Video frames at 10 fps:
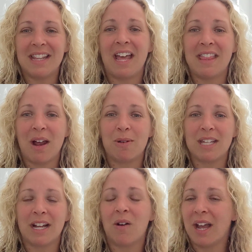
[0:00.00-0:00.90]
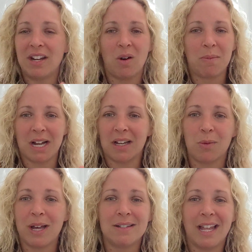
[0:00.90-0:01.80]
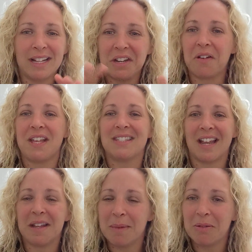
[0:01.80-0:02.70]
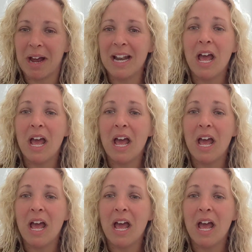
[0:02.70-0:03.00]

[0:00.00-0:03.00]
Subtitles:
And then I was like, okay, no, I'm not going to quit. Like, no, that's not in me, right?